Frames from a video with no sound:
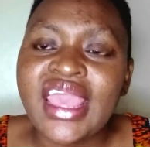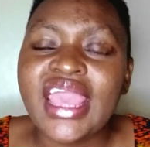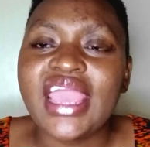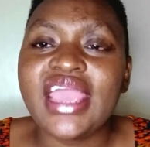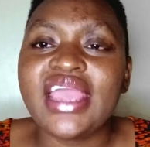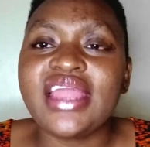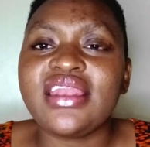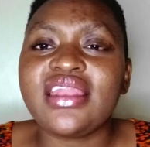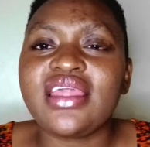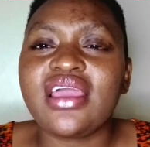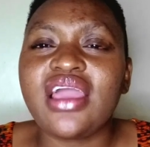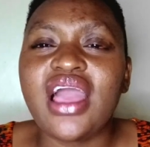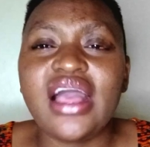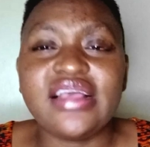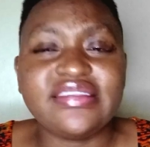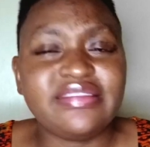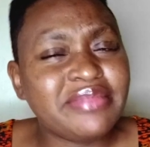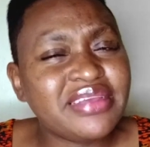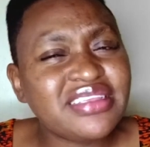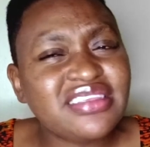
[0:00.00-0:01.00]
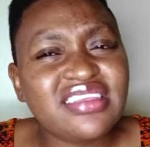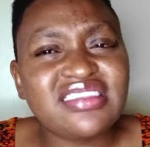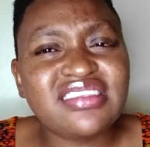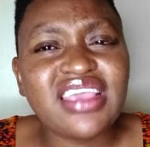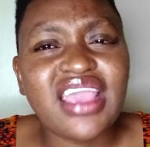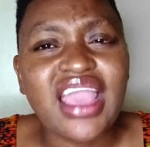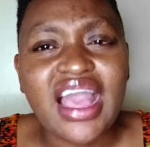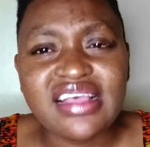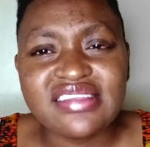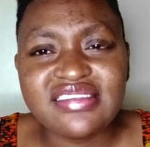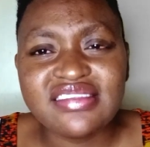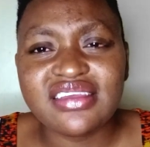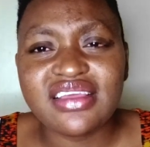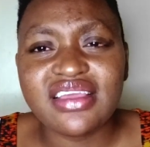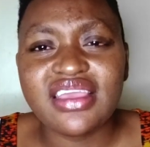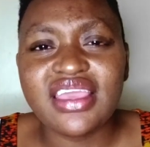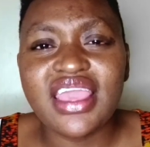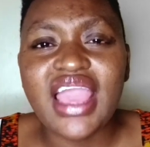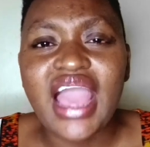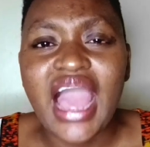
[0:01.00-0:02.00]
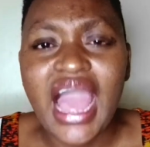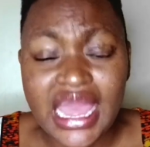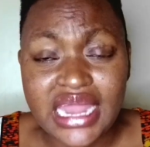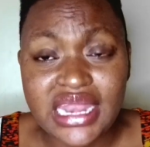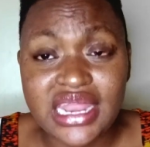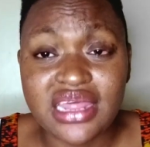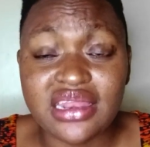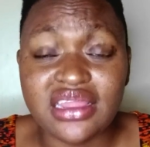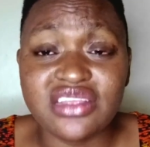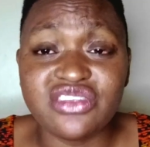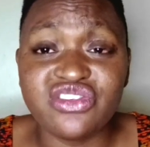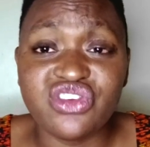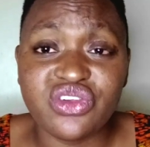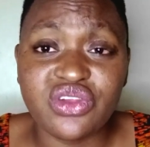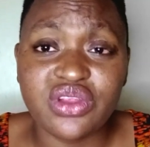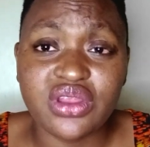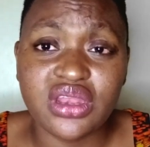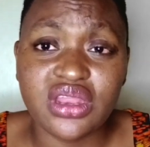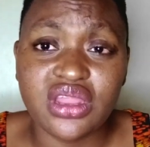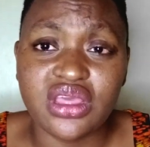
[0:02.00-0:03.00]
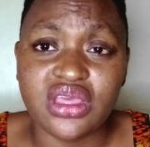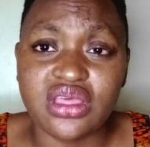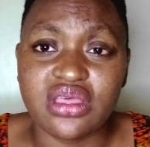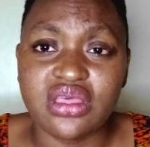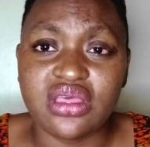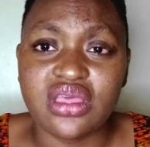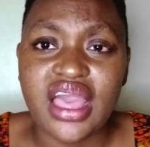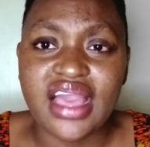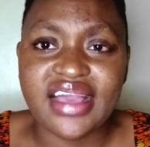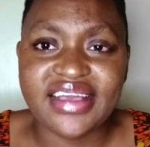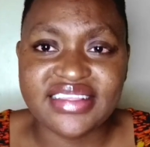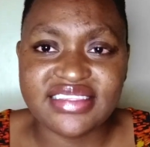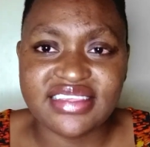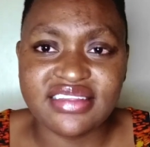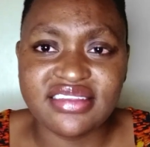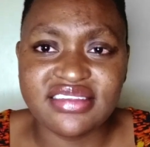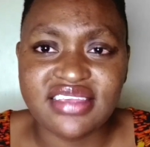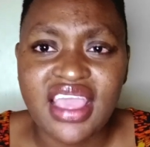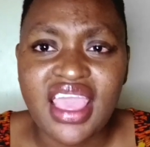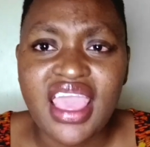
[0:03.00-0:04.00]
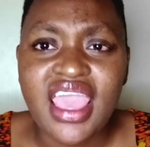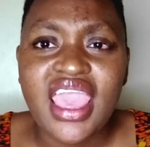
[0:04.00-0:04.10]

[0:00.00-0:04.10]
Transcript: And as much as he has a, he had a Nigerian uh, accent,